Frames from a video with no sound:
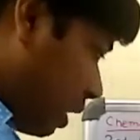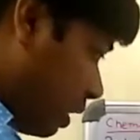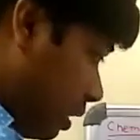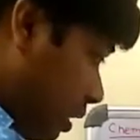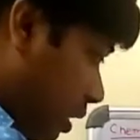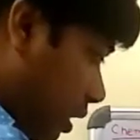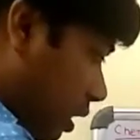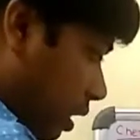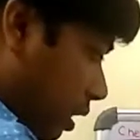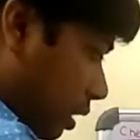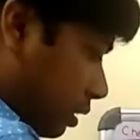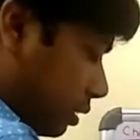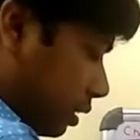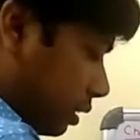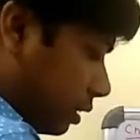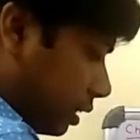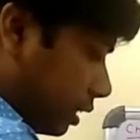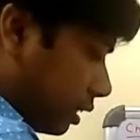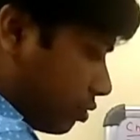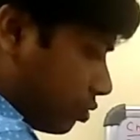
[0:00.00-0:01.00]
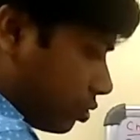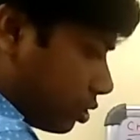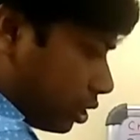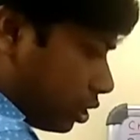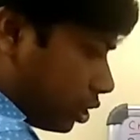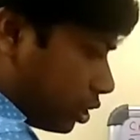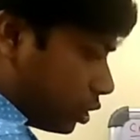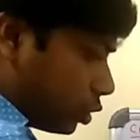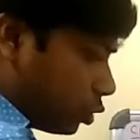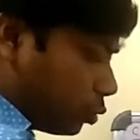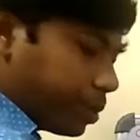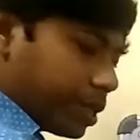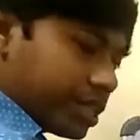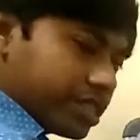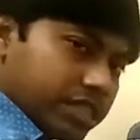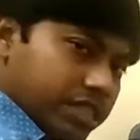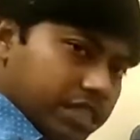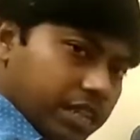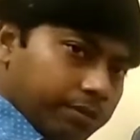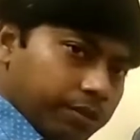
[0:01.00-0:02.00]
now, the dq is equal to du
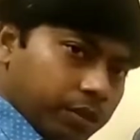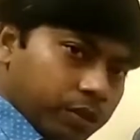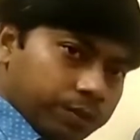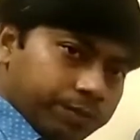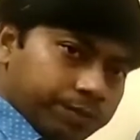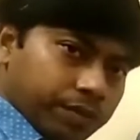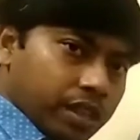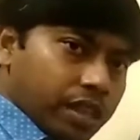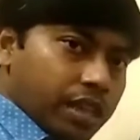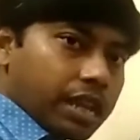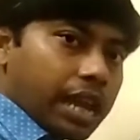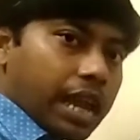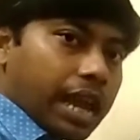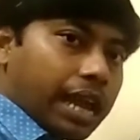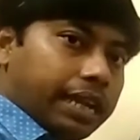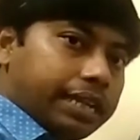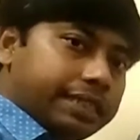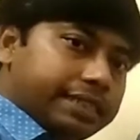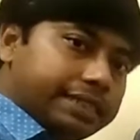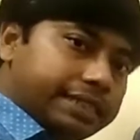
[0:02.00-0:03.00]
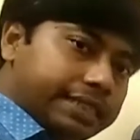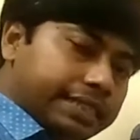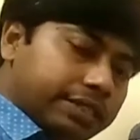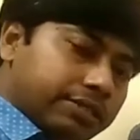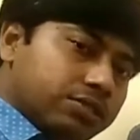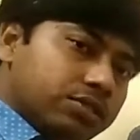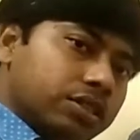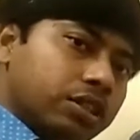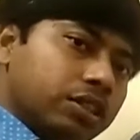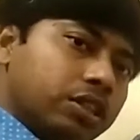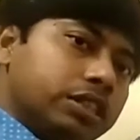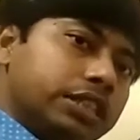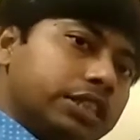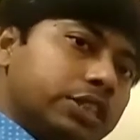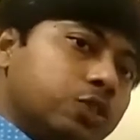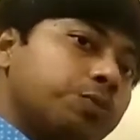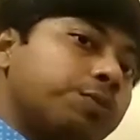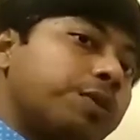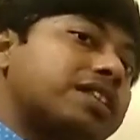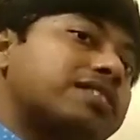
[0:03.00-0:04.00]
plus dw and dq is equal to
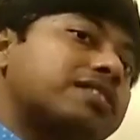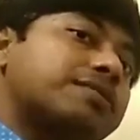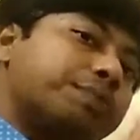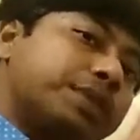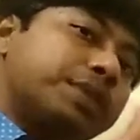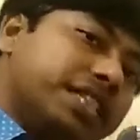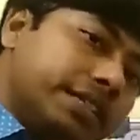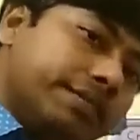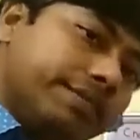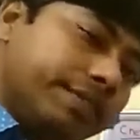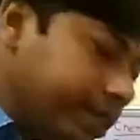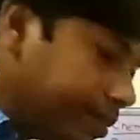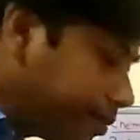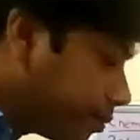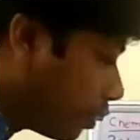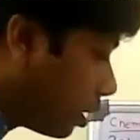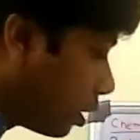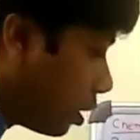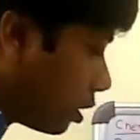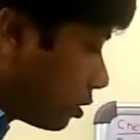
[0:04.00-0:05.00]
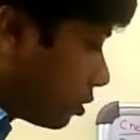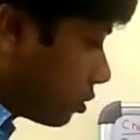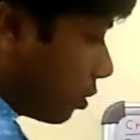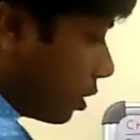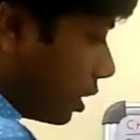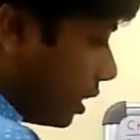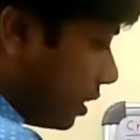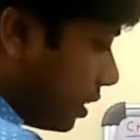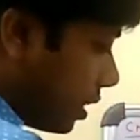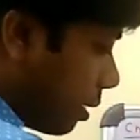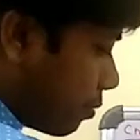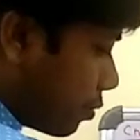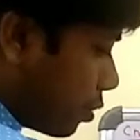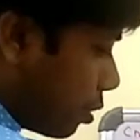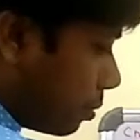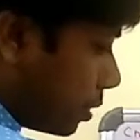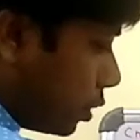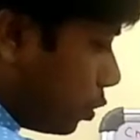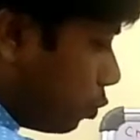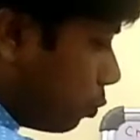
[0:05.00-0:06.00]
du plus pdv. So in
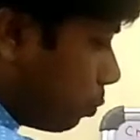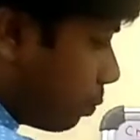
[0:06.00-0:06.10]
terms of